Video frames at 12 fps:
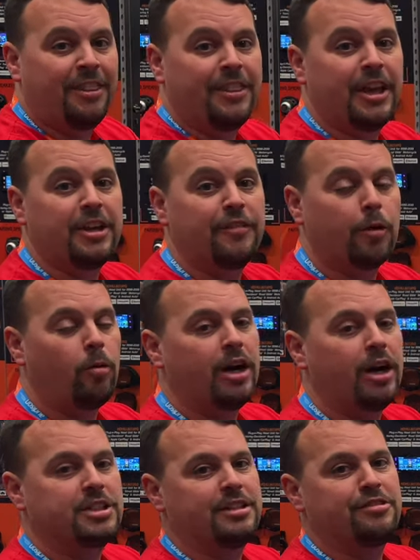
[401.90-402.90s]
Thank you for
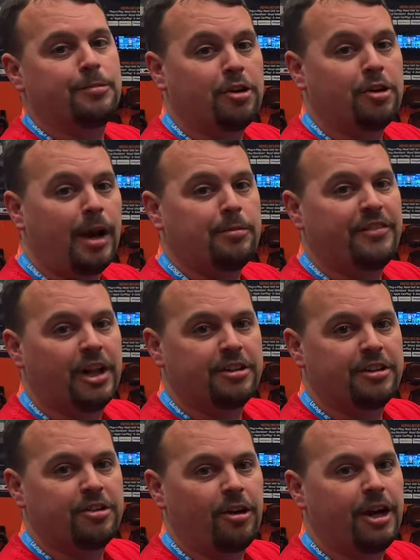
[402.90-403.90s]
watching. Subscribe to
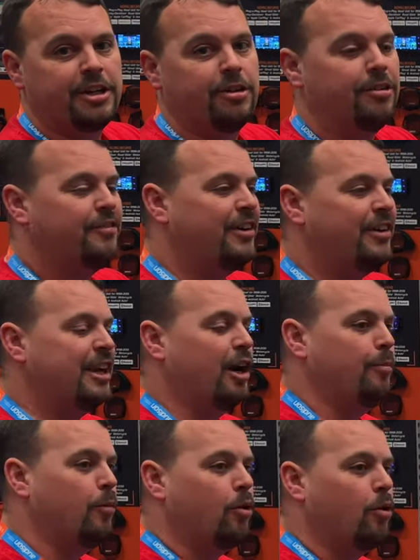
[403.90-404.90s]
Volunteer Audio to find
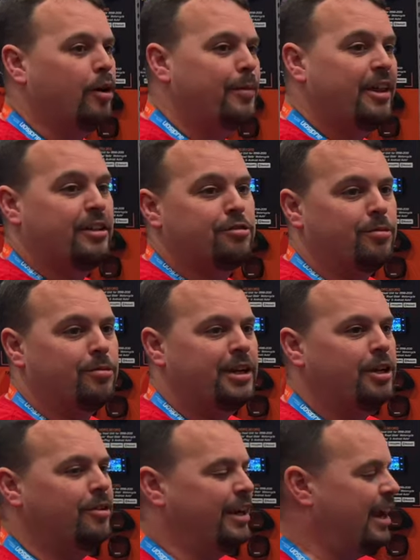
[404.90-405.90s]
out more about this
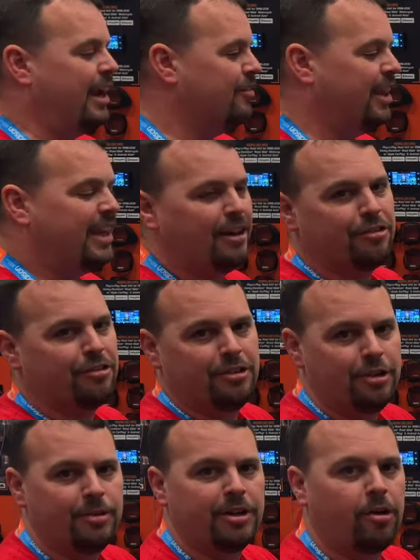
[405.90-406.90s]
radio and everything else
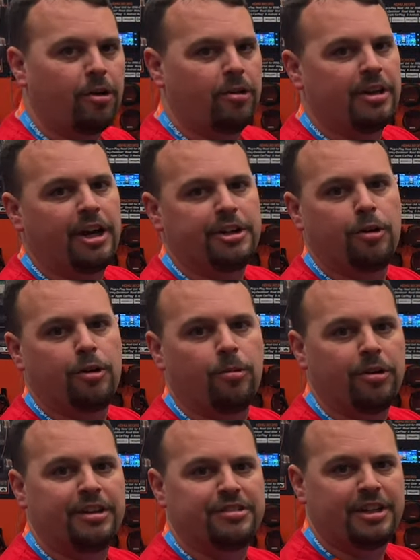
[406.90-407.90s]
new in the Harley audio
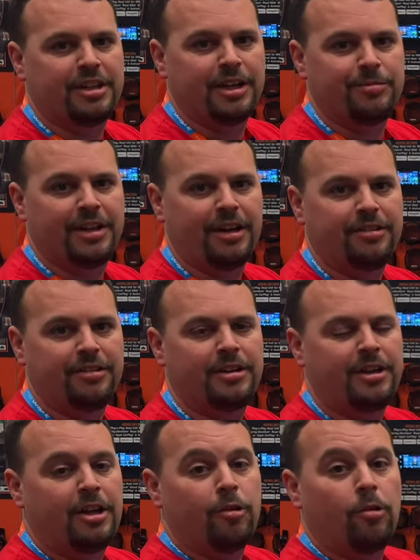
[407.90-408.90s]
world as it comes out.
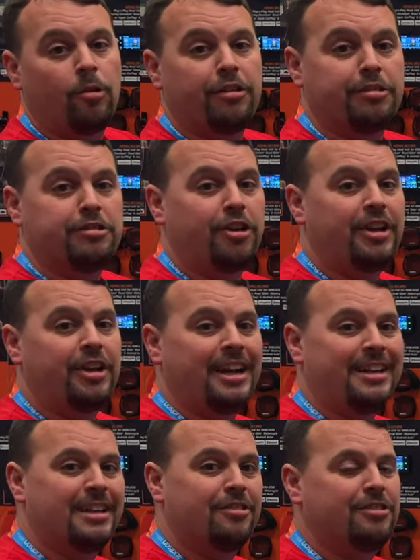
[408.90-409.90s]
We'll also show you how
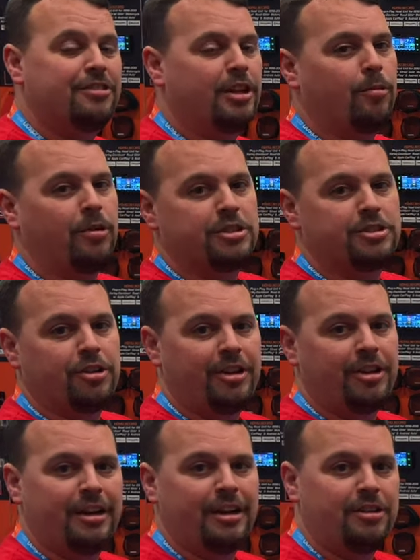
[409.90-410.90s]
to install it. We're going to show
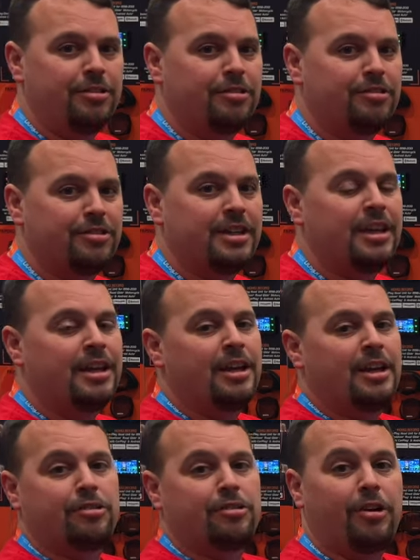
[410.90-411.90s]
you how to use it.
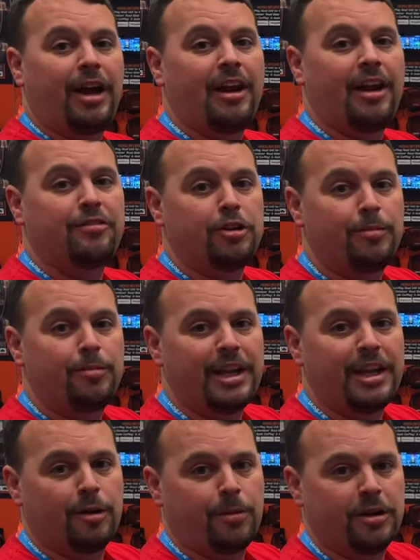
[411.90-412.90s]
So after you
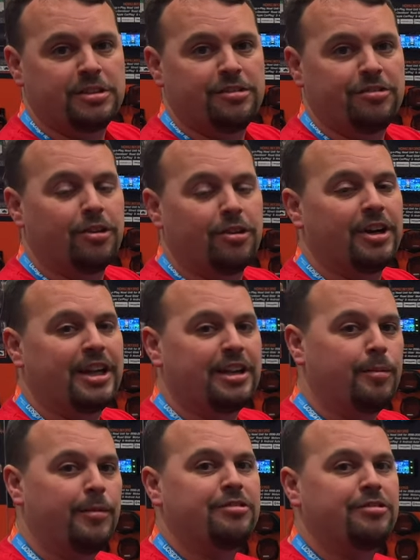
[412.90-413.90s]
make a purchase, you're going to
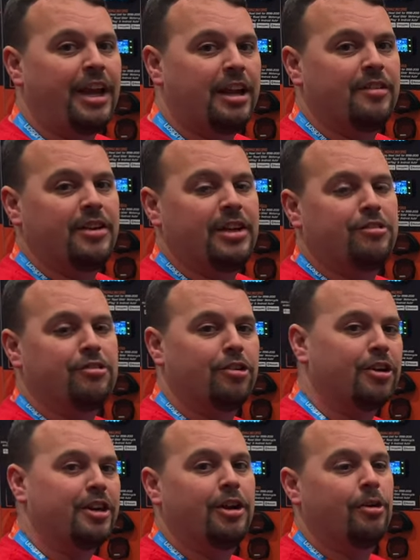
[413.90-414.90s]
get the most out of it because you're
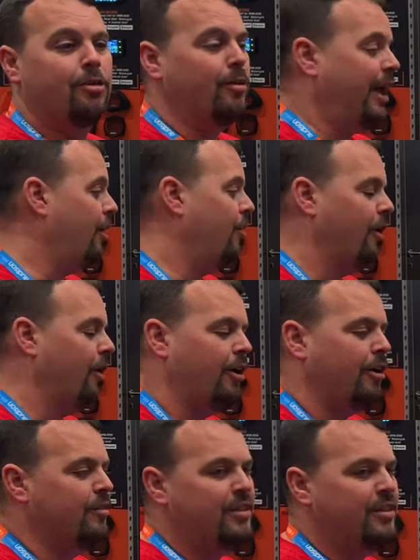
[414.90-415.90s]
going to know how
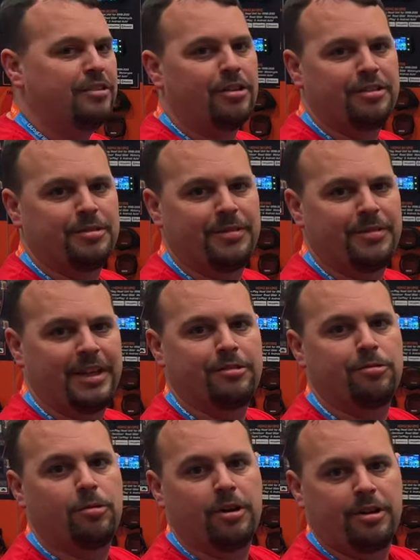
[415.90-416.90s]
all of these awesome
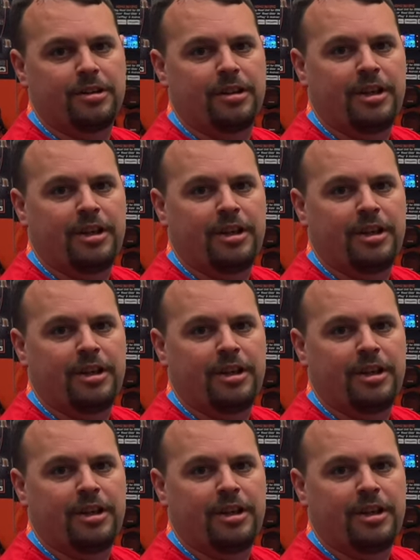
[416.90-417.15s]
things work.